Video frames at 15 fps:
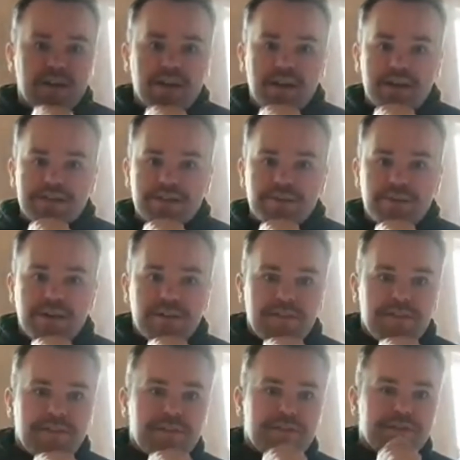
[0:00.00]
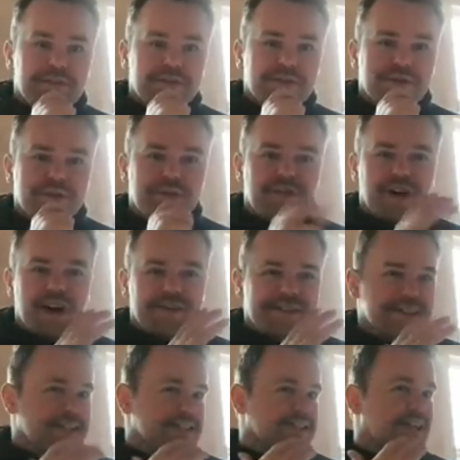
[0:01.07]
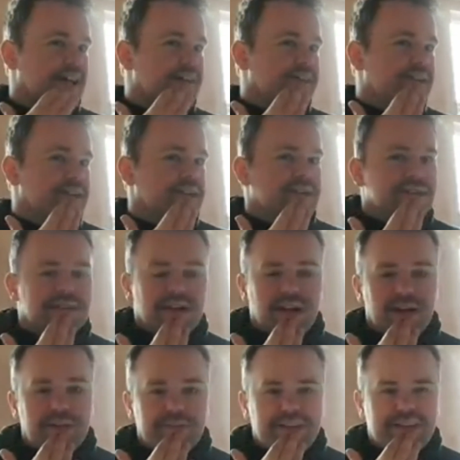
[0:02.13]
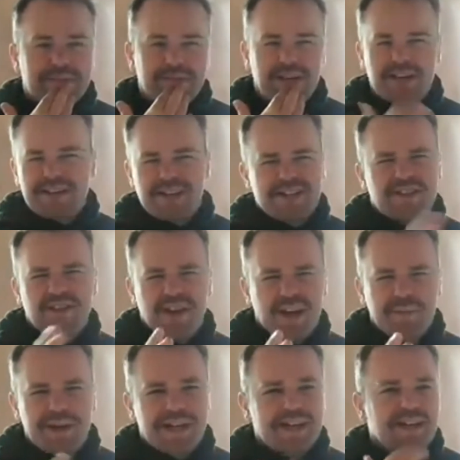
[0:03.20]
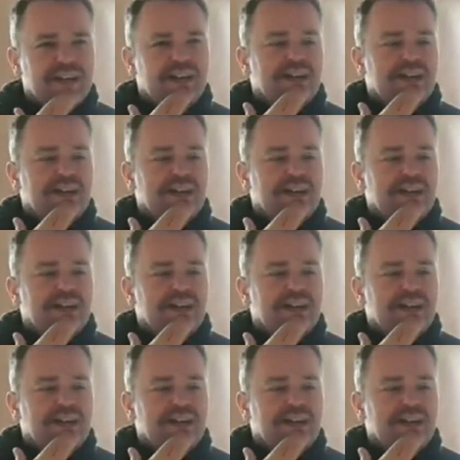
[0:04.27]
So we've got 5 tickets left. So I don't know how many.